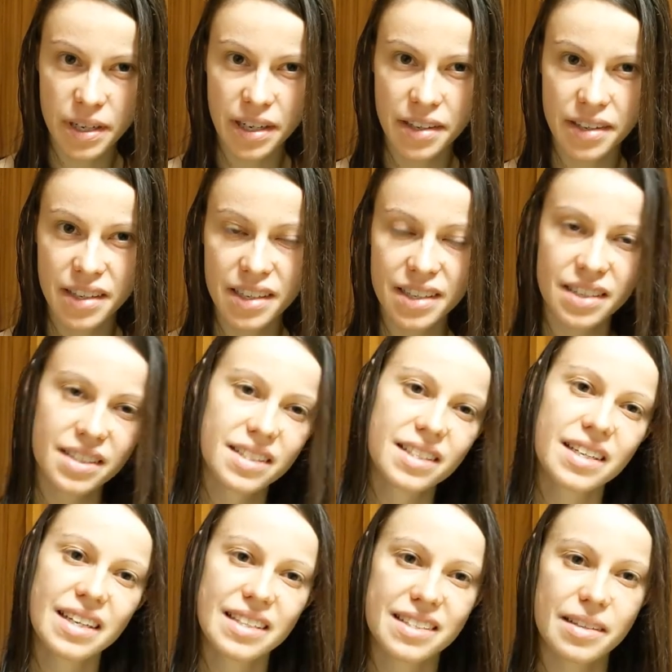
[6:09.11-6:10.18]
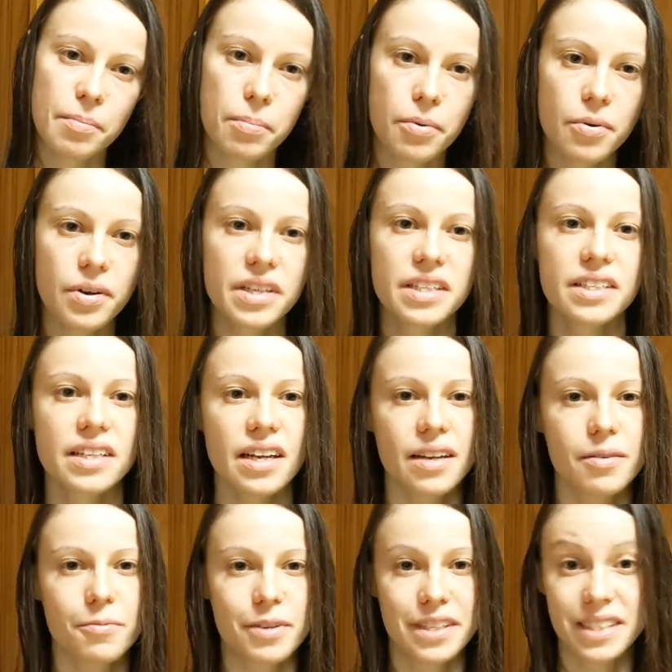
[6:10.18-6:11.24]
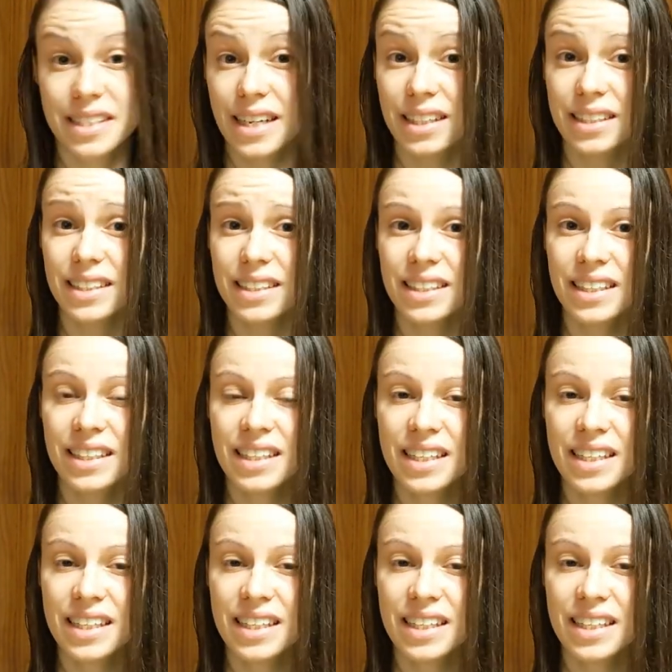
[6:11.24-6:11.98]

but I think it's at some point I wanna tell it.